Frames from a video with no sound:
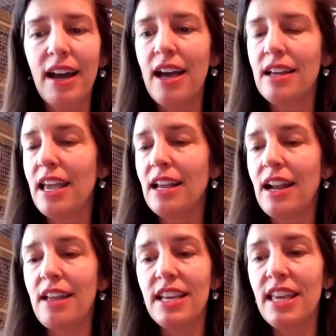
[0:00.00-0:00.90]
And I
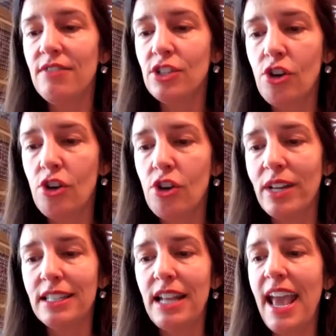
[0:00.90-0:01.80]
think even showing
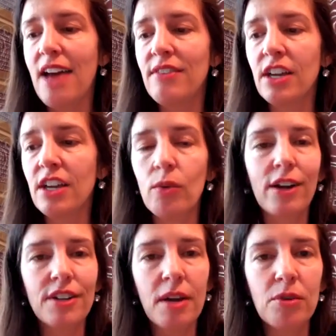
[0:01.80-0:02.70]
today, having a
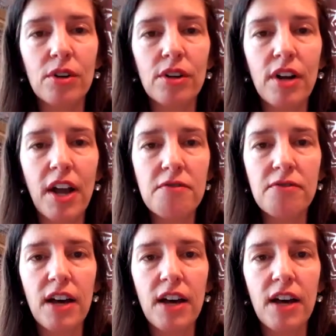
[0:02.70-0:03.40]
record number of